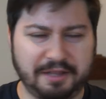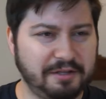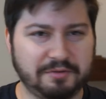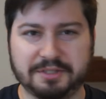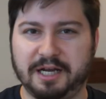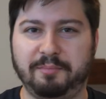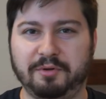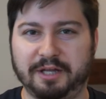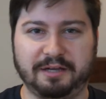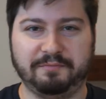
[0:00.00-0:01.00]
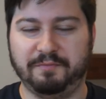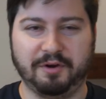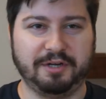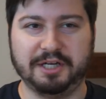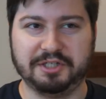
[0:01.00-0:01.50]
think there's a couple like
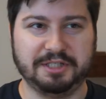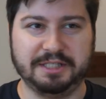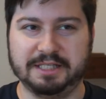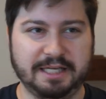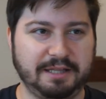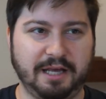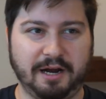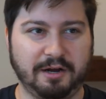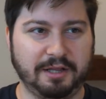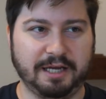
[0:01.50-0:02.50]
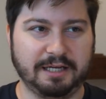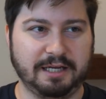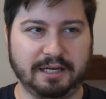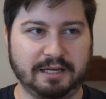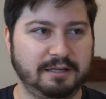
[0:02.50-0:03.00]
variations in there, like
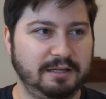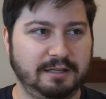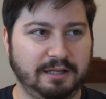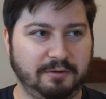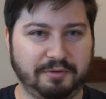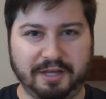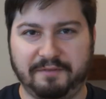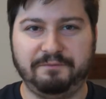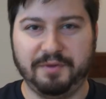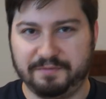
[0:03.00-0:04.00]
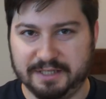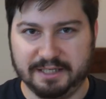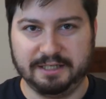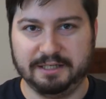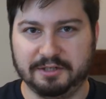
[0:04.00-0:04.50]
with like
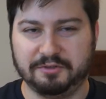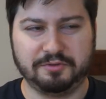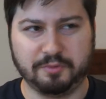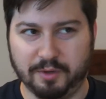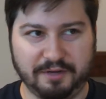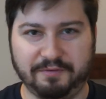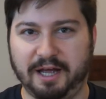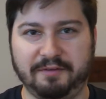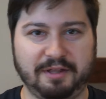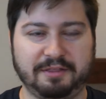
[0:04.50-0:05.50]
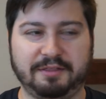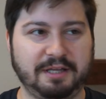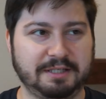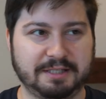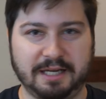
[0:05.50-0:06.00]
15 and 25. I
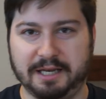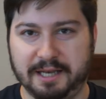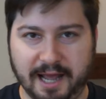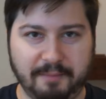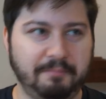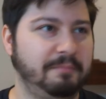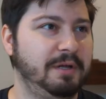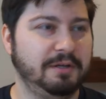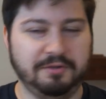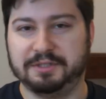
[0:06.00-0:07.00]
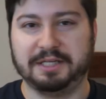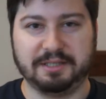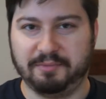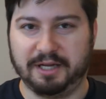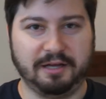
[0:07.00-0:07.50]
think instead of nem, you say
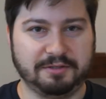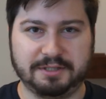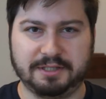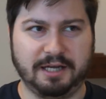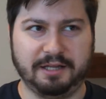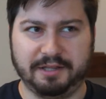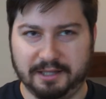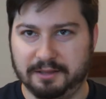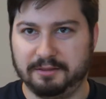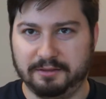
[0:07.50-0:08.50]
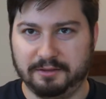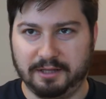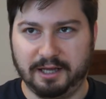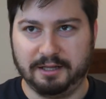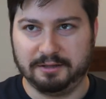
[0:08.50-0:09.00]
something else. I think
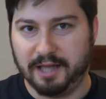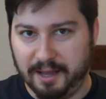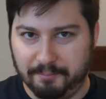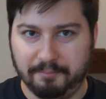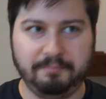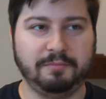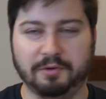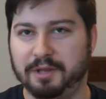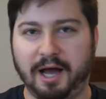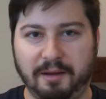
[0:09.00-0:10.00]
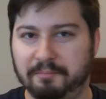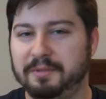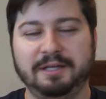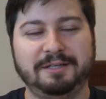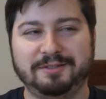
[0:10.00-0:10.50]
lem or lam.
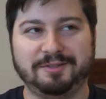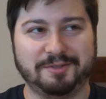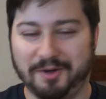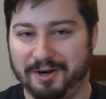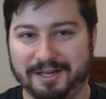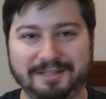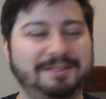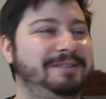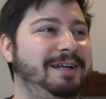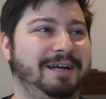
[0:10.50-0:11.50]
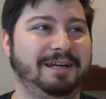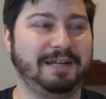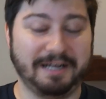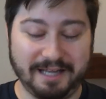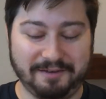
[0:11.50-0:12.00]
Sorry.
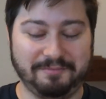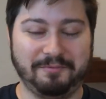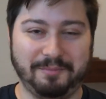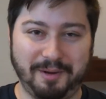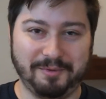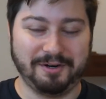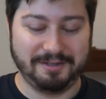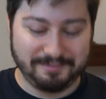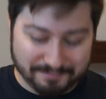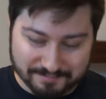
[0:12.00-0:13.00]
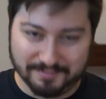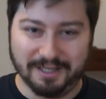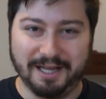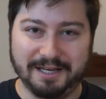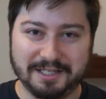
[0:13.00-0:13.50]
Again, remember,
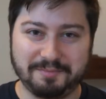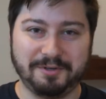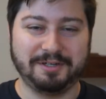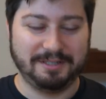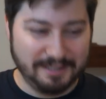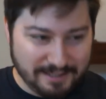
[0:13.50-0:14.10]
not an expert.